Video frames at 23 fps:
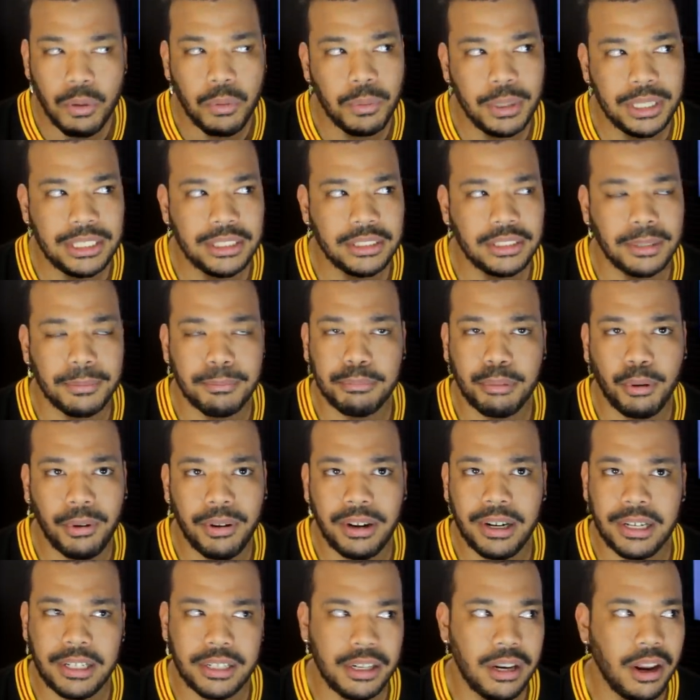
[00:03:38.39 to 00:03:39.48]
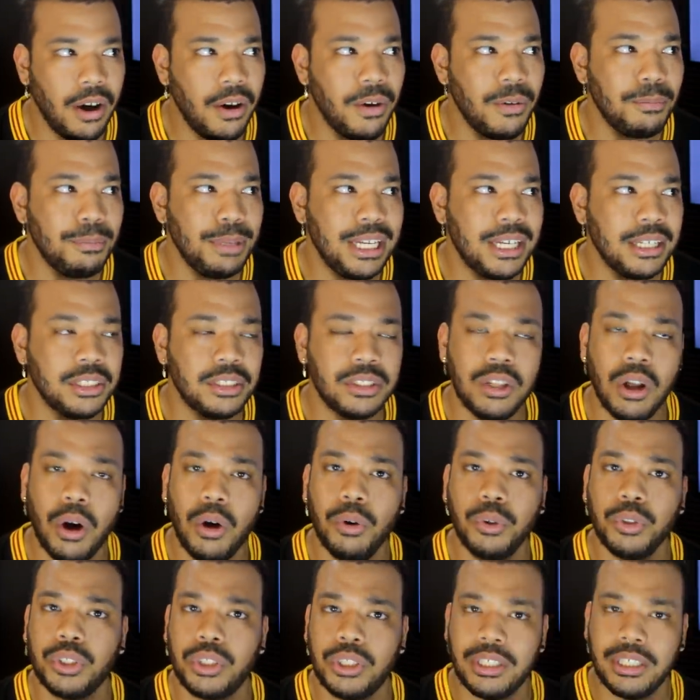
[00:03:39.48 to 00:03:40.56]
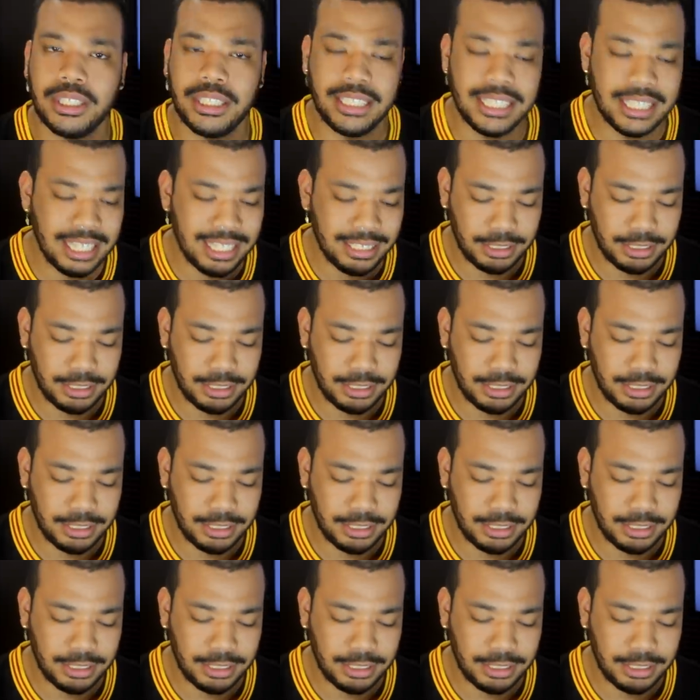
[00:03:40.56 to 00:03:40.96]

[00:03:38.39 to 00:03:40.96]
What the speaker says: which is important to note because those are